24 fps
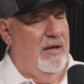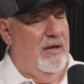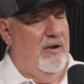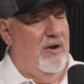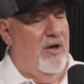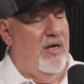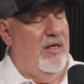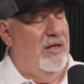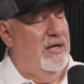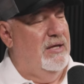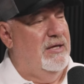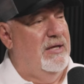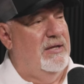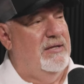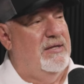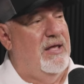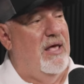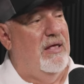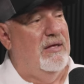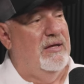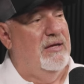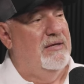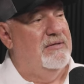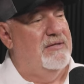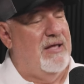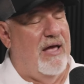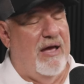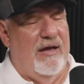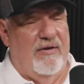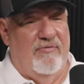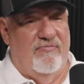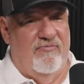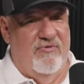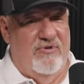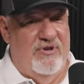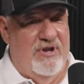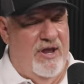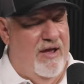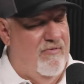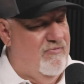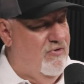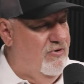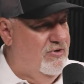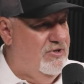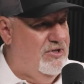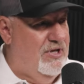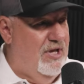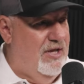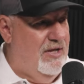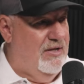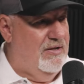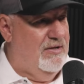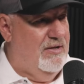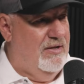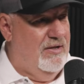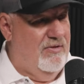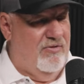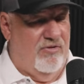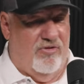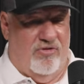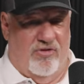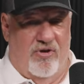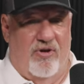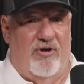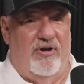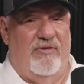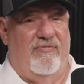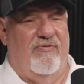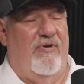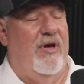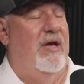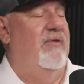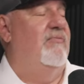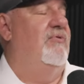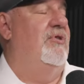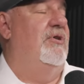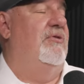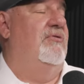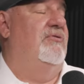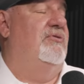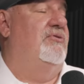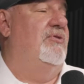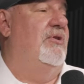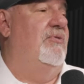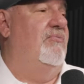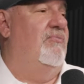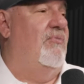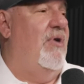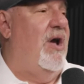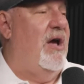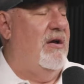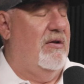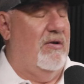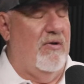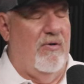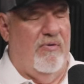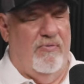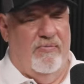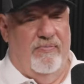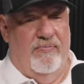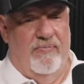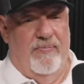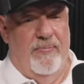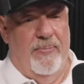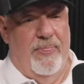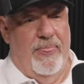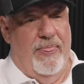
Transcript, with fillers: And all I can tell you is I have never seen in 35 years seen Rocco